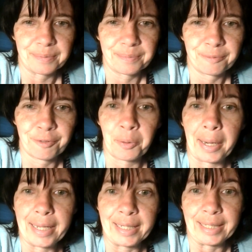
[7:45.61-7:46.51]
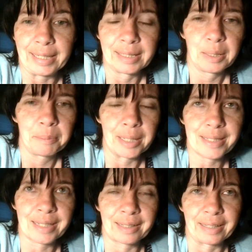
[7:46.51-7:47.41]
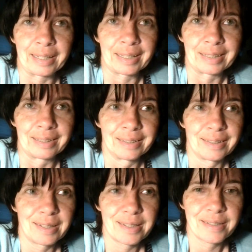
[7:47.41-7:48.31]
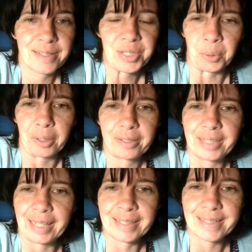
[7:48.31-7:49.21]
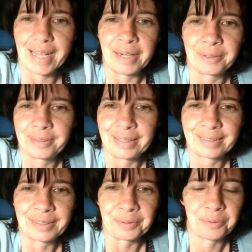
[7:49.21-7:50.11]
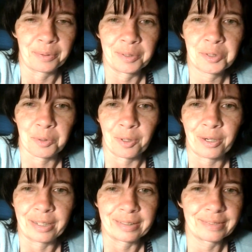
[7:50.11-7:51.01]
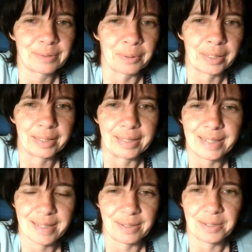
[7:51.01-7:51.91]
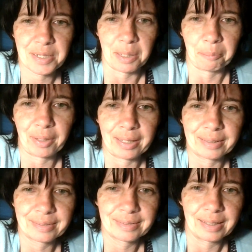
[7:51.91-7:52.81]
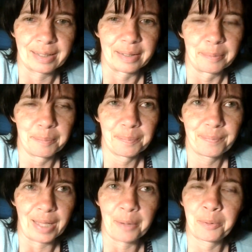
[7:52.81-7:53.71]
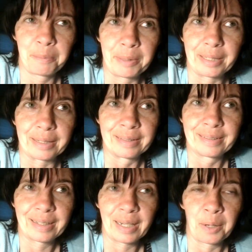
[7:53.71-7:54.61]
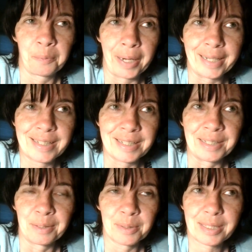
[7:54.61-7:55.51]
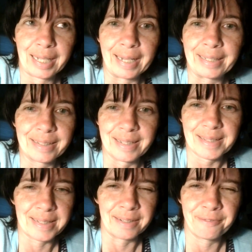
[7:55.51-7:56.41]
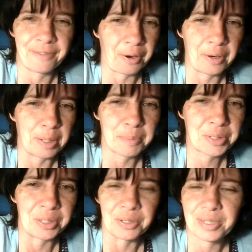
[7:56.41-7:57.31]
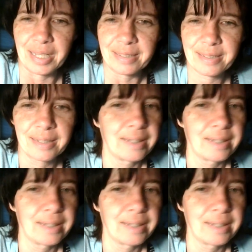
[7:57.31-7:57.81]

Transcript: variety, basically, and sort things out, like go through a drawer and organize it or something. That would be a way to use kindness in a very obscure sense.